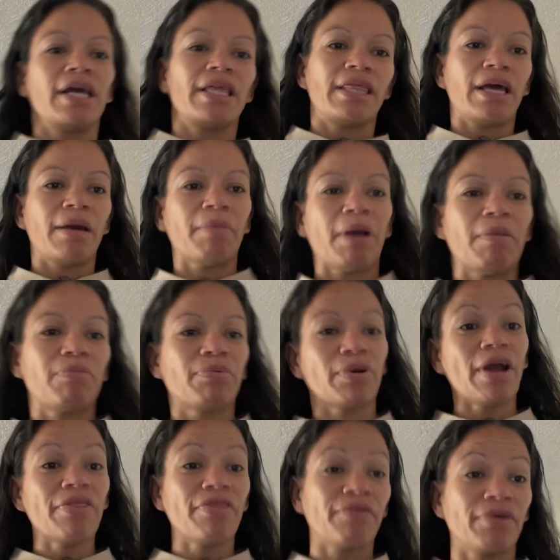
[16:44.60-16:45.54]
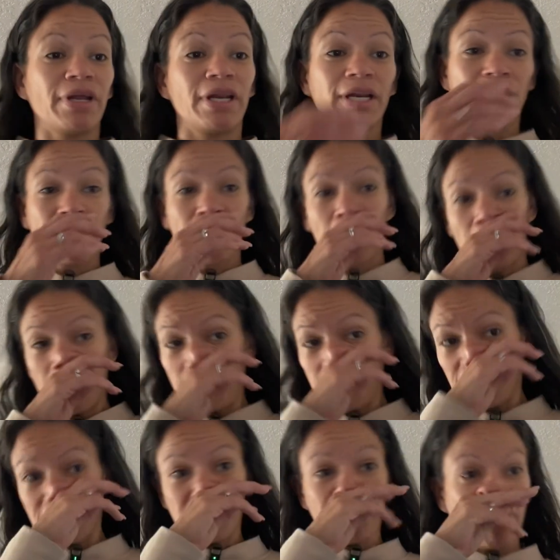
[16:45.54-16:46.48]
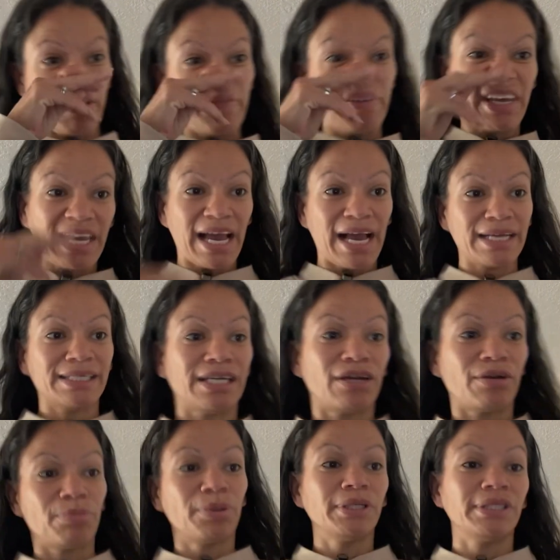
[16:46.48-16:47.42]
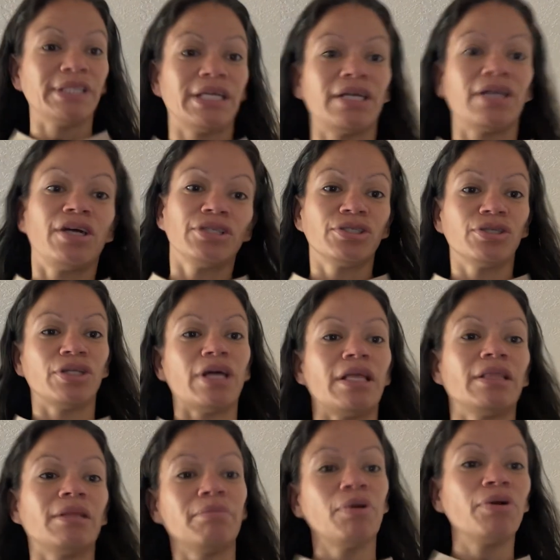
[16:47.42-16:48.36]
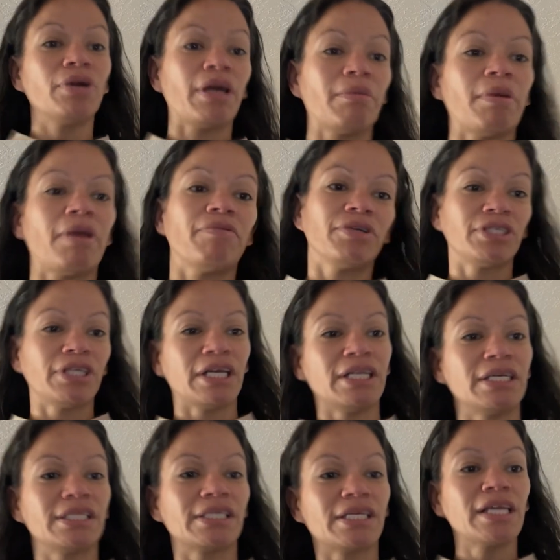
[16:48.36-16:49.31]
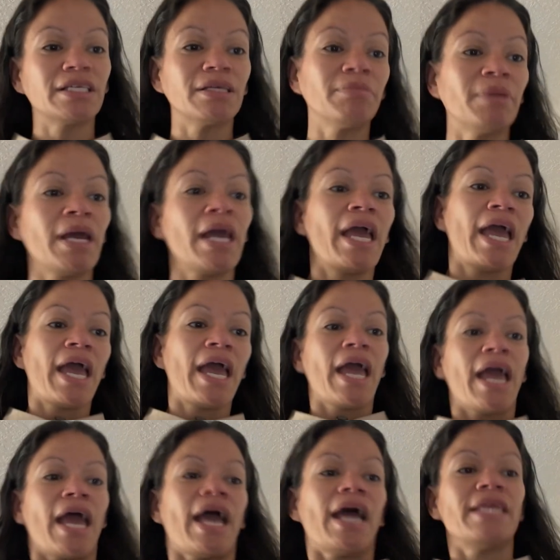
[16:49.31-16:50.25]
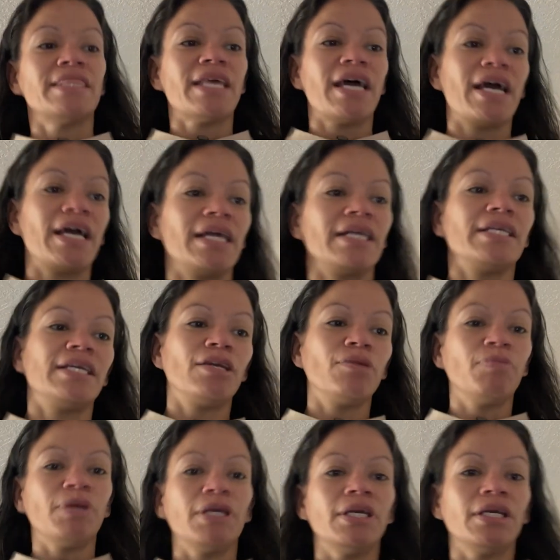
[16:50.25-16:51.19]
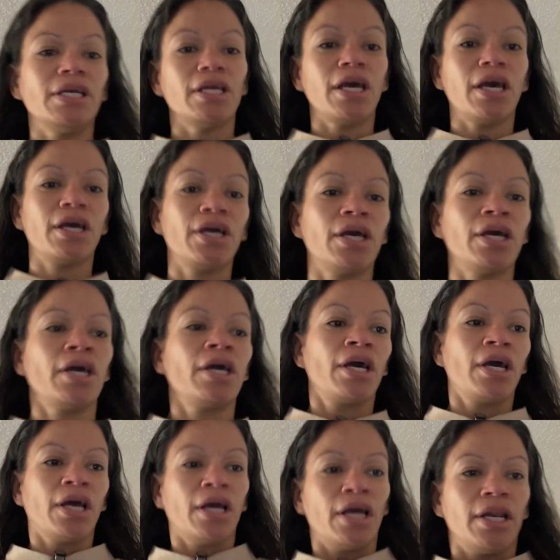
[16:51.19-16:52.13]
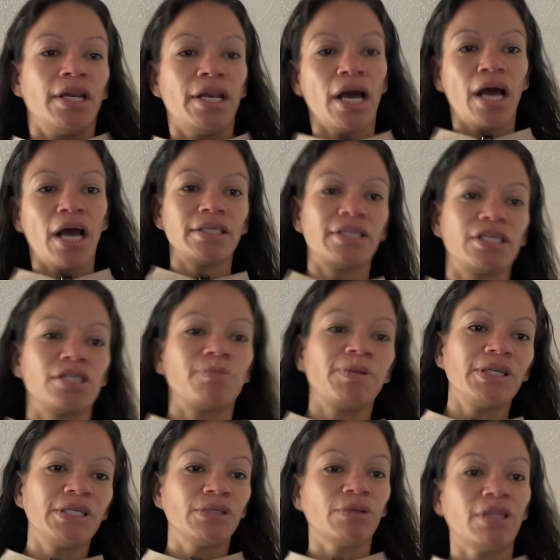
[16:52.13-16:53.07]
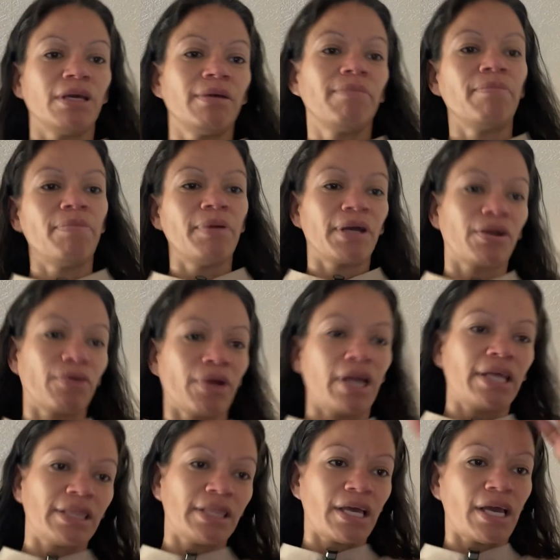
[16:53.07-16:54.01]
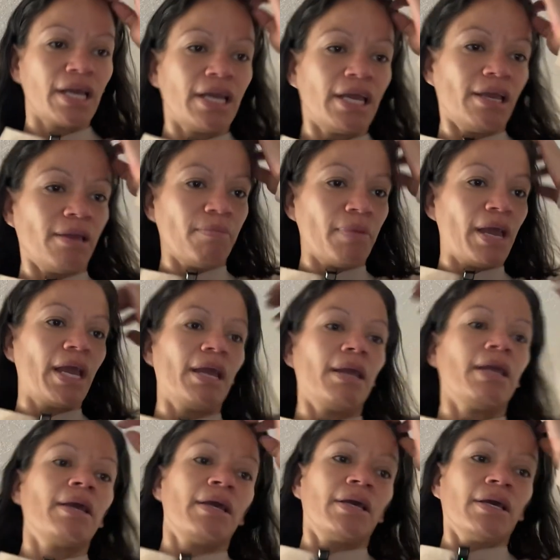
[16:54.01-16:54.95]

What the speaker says: that my brethren may be cast out of prison, and also that Lamoni may retain his kingdom, and that ye be not displeased with him, but grant that he may